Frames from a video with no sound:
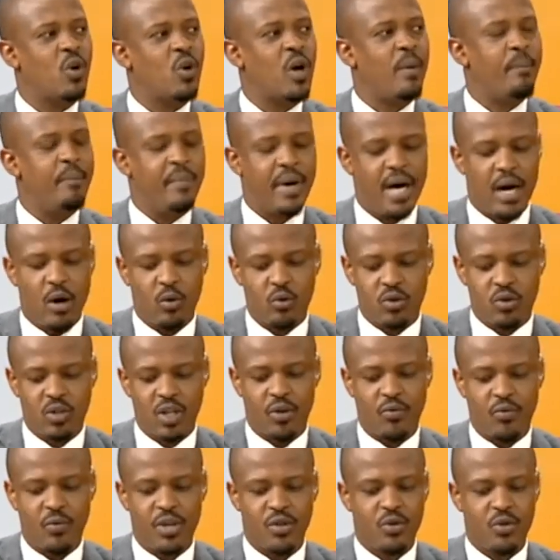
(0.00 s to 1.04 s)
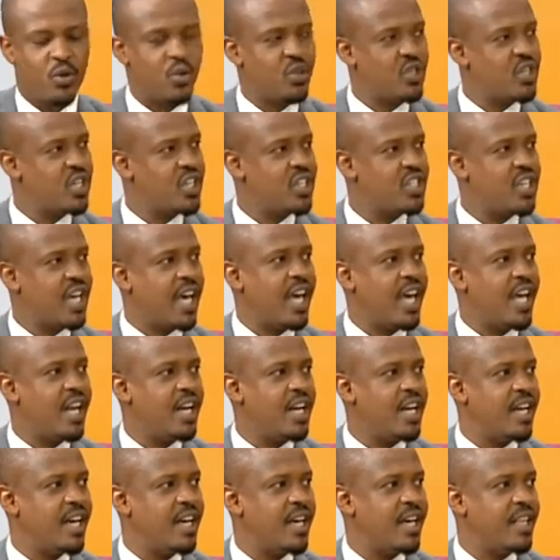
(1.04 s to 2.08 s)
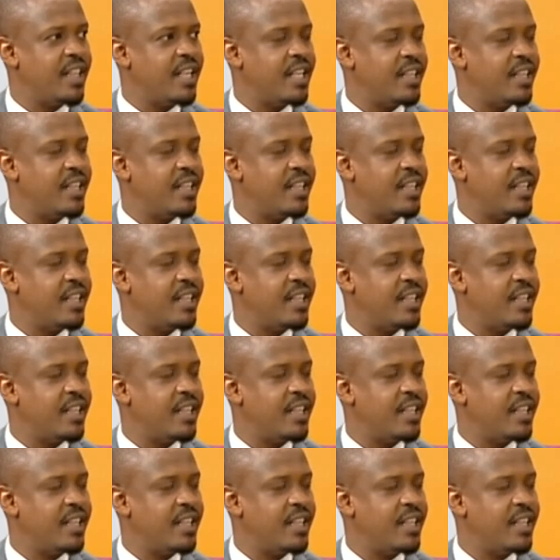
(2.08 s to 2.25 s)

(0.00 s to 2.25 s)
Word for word: talk about resources and uh,